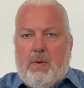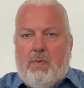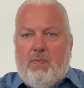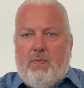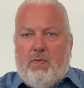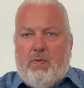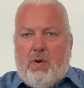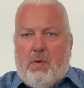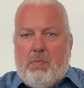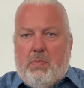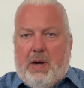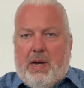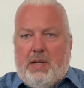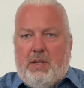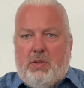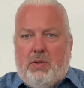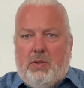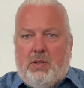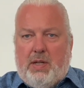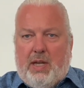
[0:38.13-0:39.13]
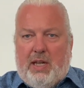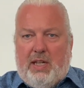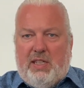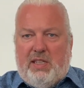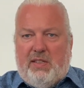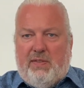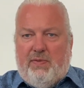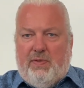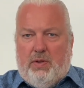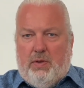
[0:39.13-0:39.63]
from my
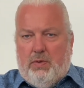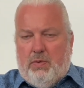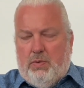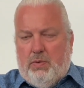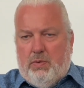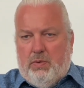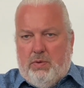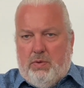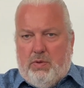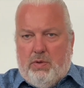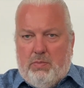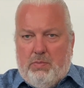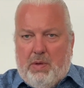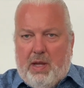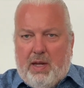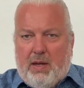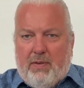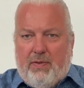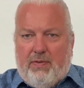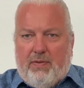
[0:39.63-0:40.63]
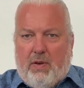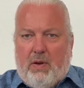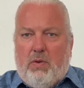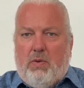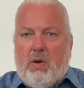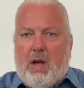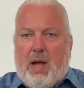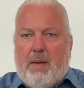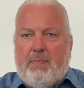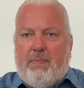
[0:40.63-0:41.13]
today's view, to make a
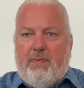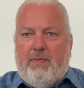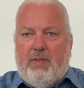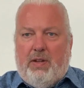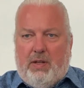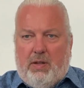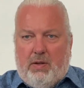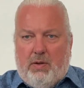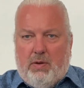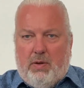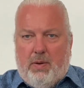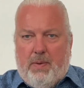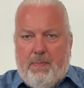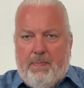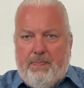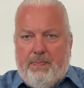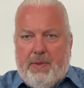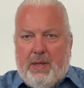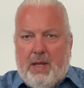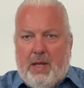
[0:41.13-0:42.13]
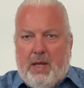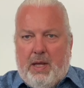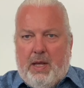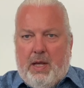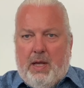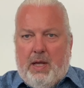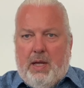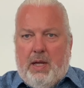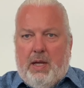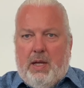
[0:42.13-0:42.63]
follow-up video
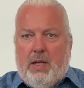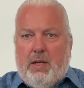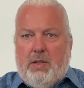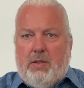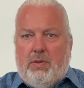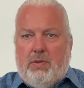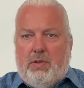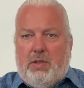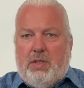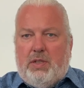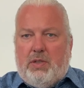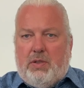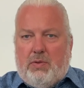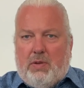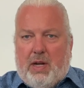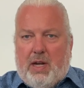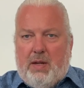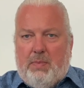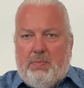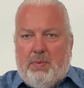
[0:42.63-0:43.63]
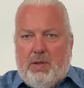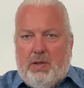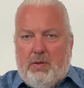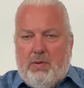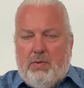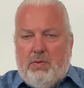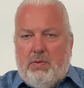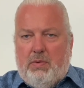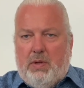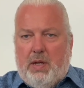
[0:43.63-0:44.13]
to describe
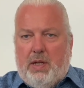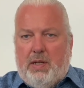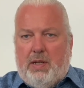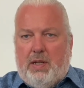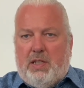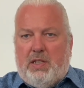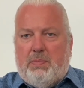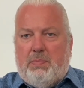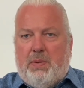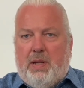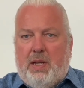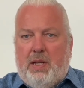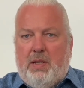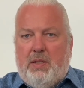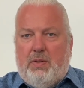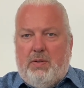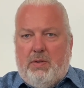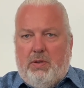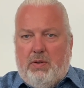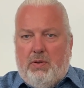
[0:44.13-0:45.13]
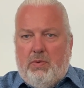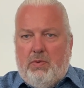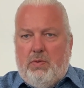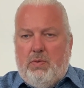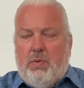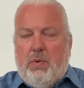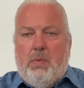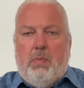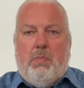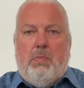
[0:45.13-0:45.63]
you and explain to
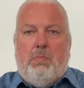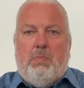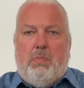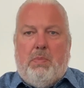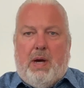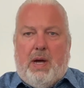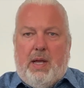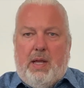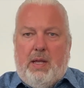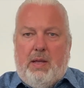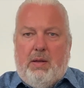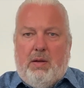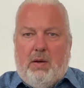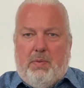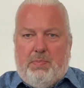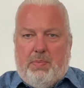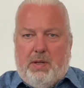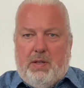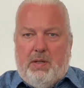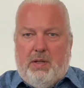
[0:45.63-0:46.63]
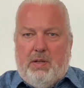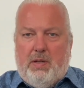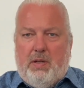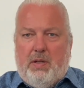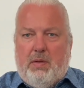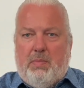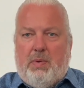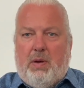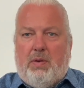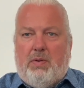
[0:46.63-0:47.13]
you my
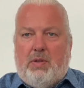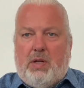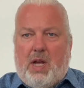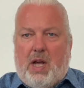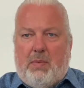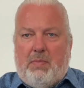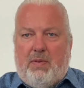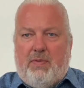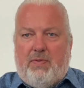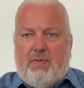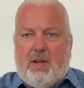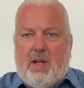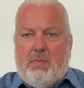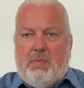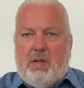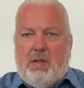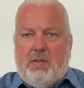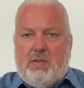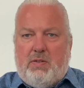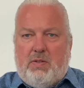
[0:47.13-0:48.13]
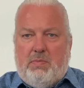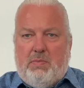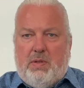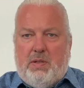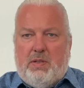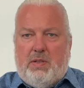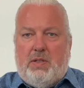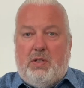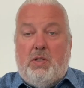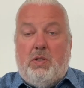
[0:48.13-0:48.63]
opinion about carbon fiber
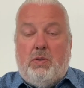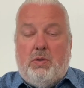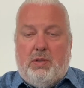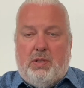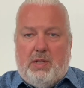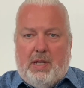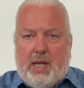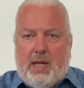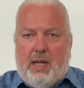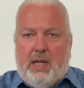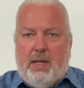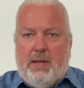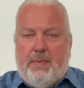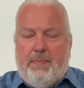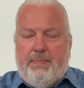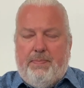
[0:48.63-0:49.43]
instruments today